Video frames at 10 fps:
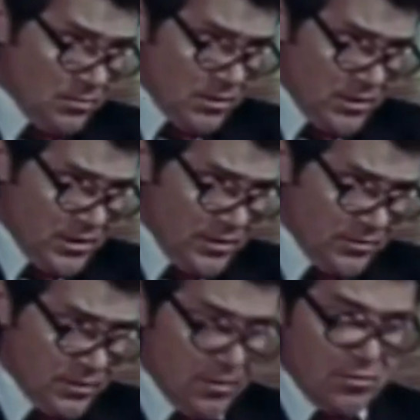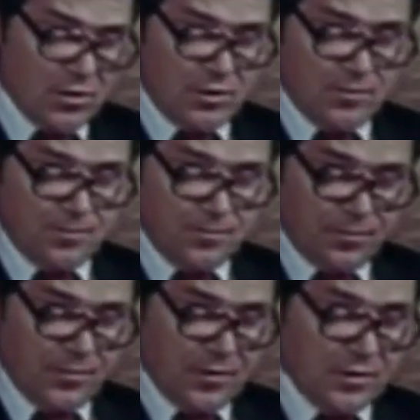and to work more and more
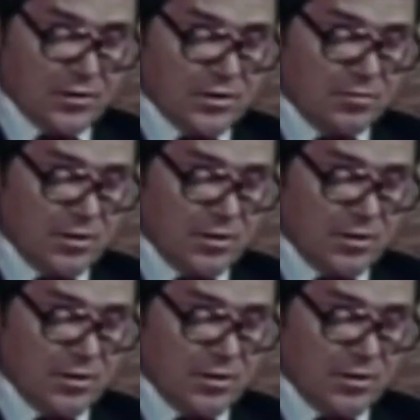efficiently.